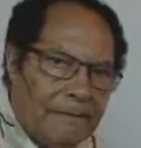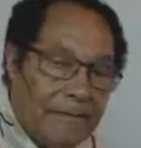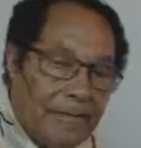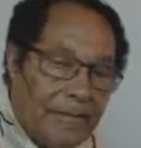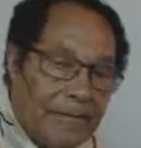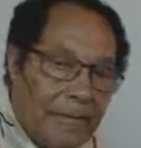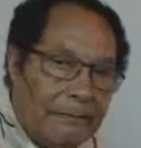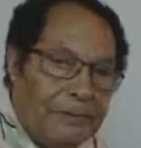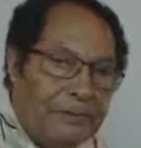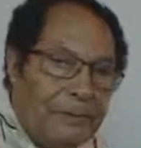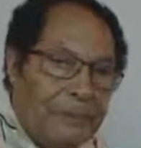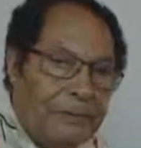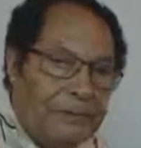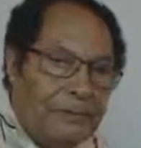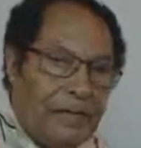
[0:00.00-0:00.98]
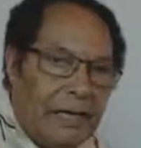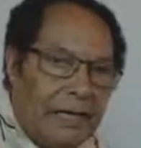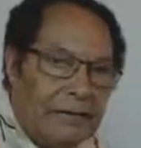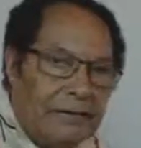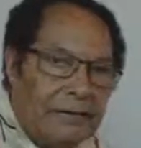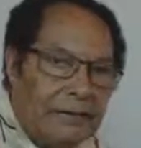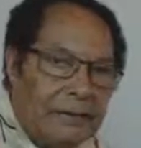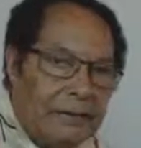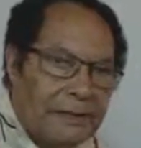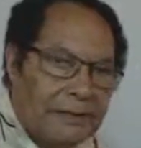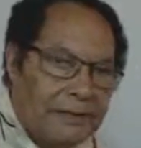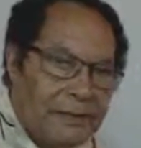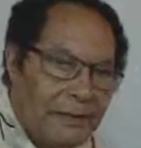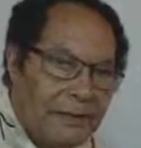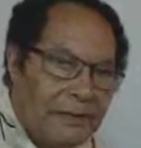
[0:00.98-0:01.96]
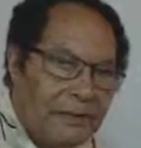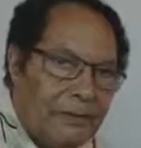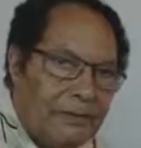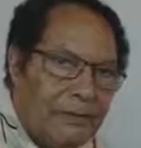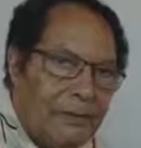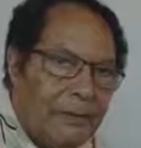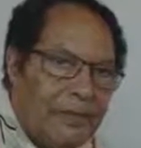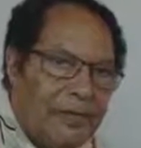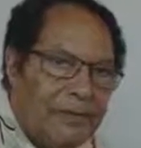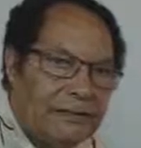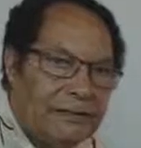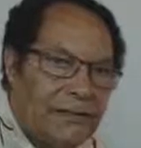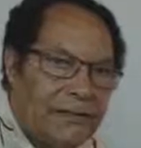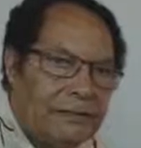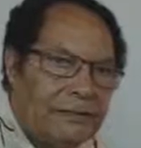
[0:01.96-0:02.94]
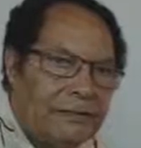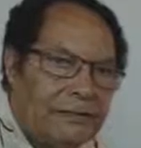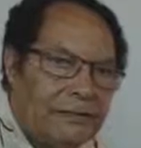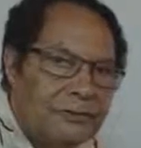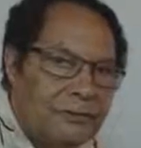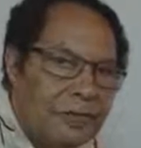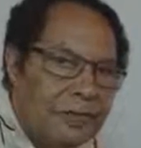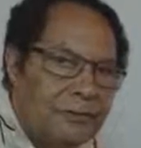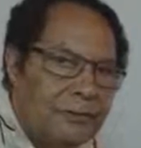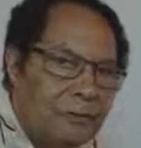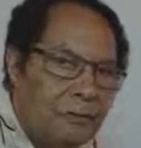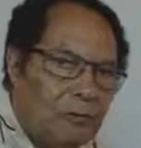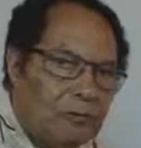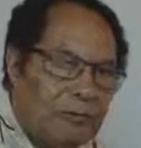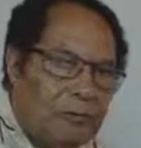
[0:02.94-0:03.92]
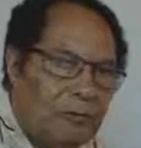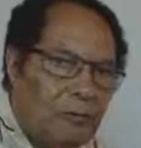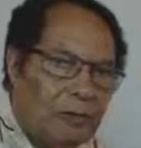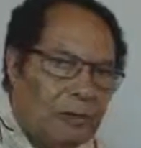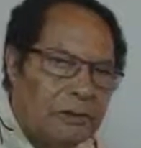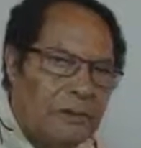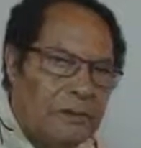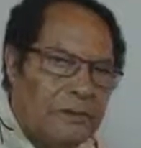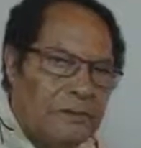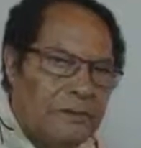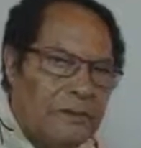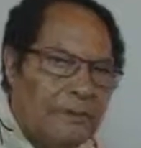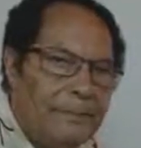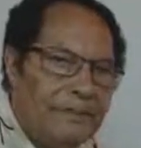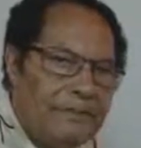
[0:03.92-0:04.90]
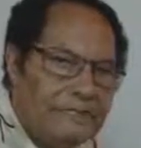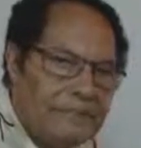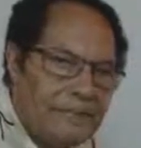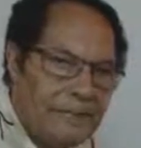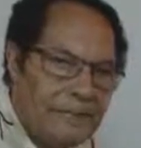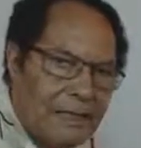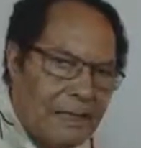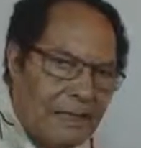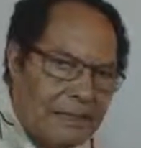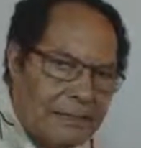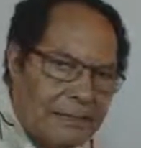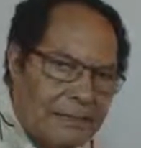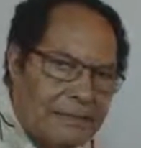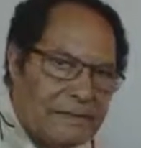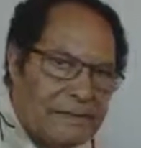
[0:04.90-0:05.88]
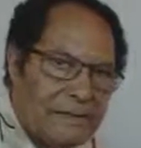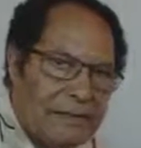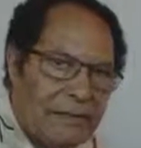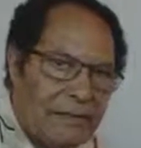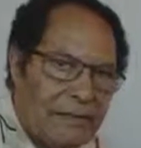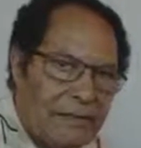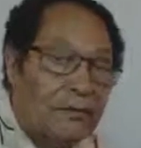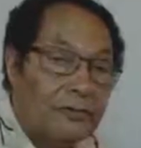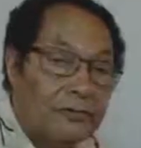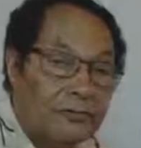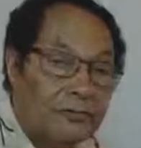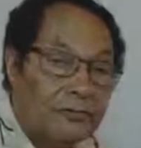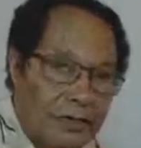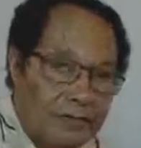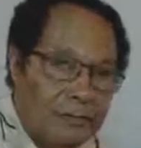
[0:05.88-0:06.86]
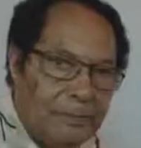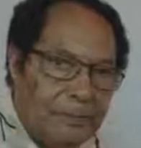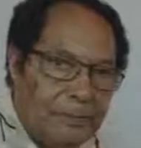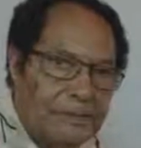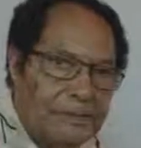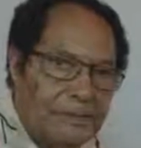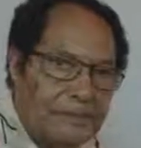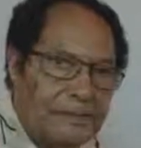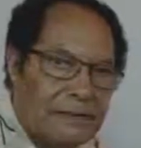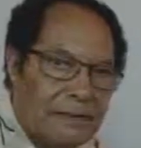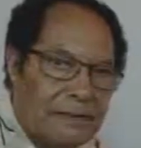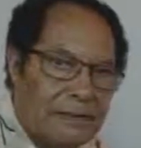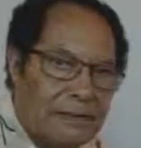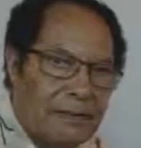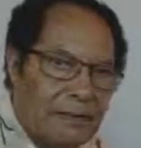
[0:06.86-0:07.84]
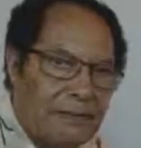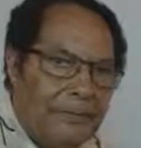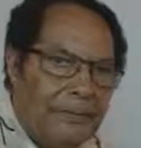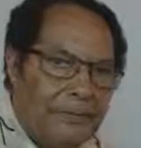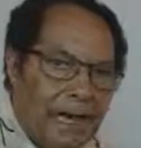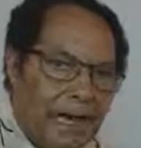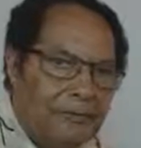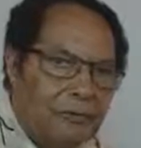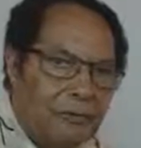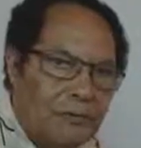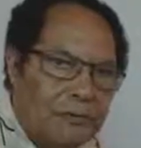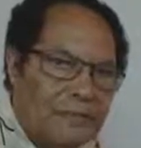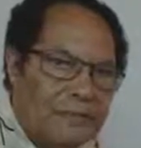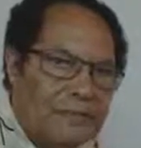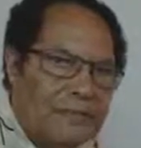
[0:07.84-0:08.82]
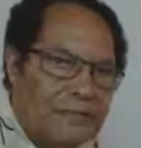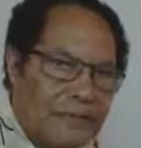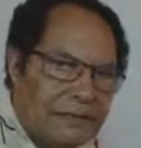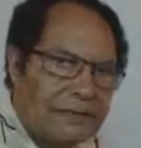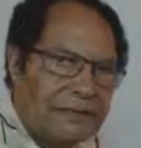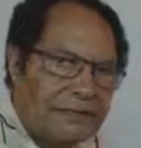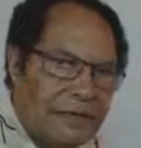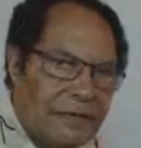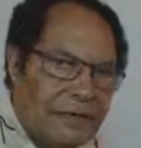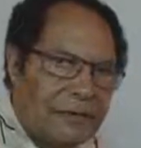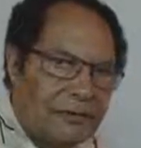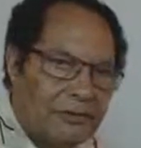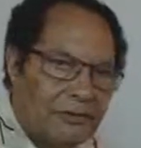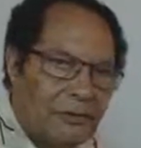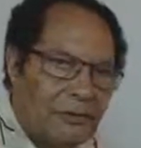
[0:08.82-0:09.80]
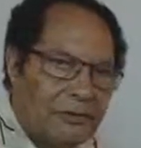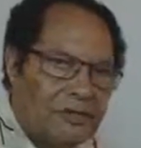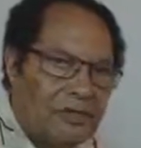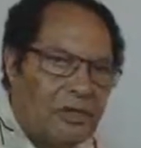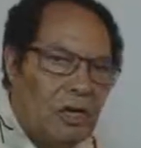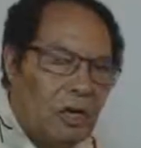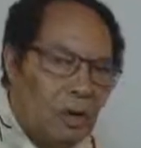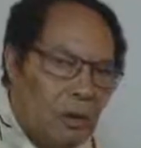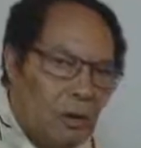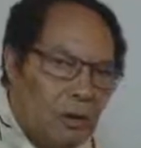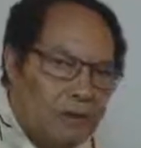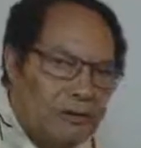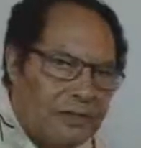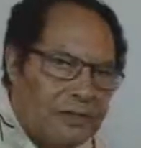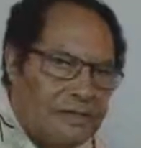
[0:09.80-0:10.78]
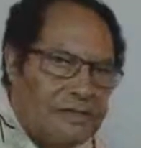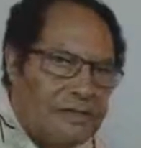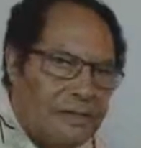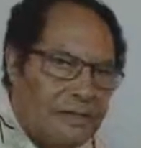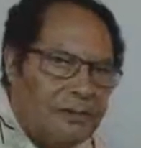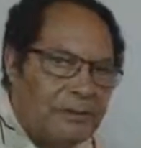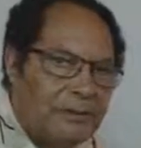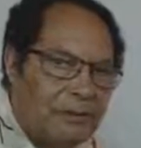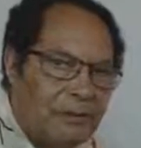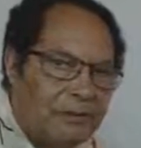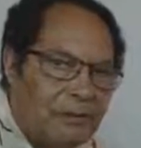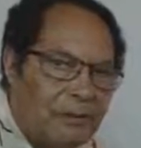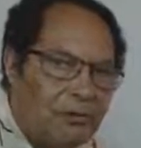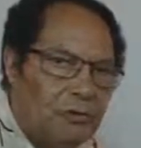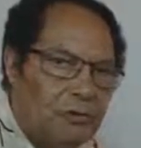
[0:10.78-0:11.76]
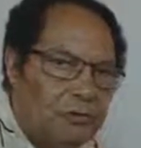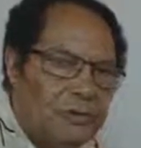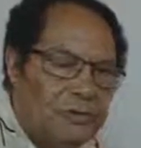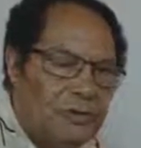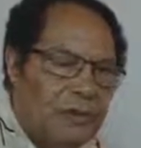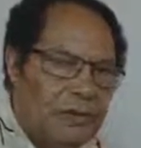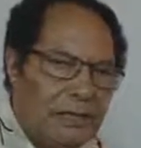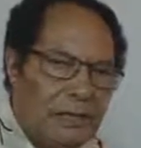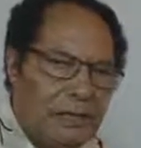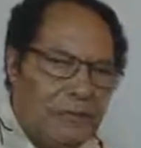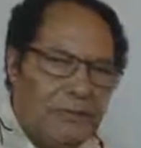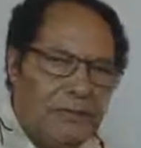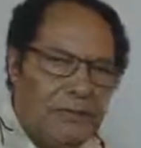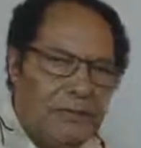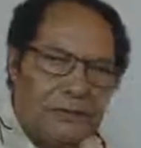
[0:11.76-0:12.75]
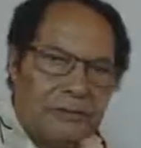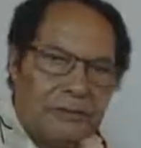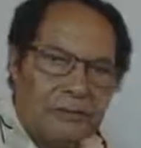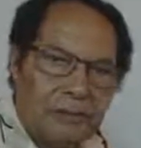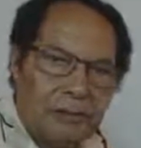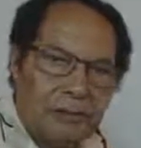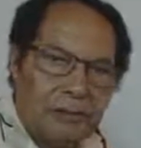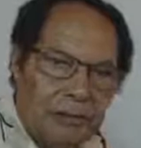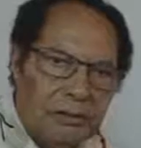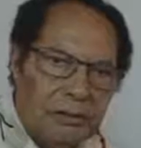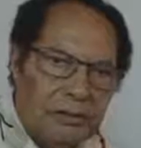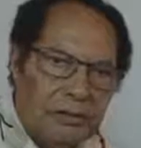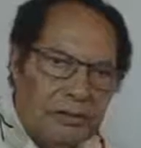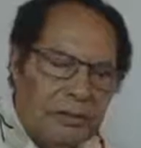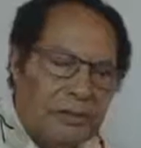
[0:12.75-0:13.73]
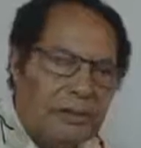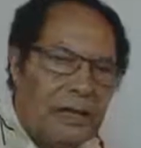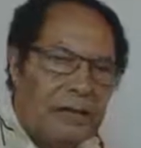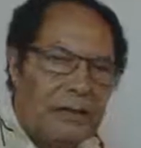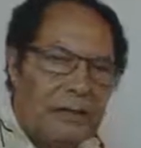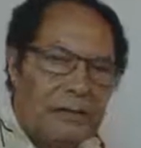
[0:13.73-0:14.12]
diameter, and examine the flow rate, and determine what I call the mixing length or the turbulence coming out of these rectifier rolls or the distributor tubes. If they are too long, they